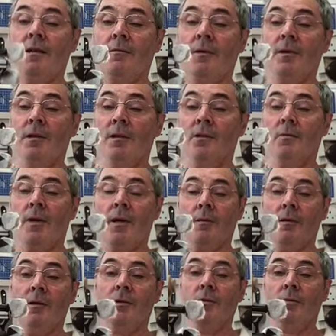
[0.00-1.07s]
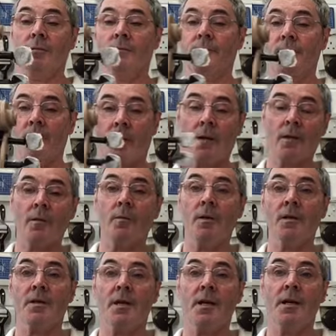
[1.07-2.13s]

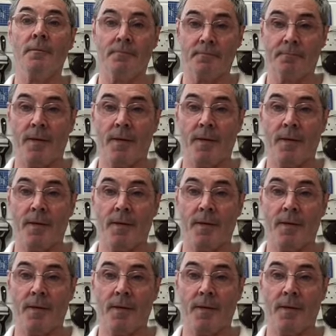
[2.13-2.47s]
we'll see.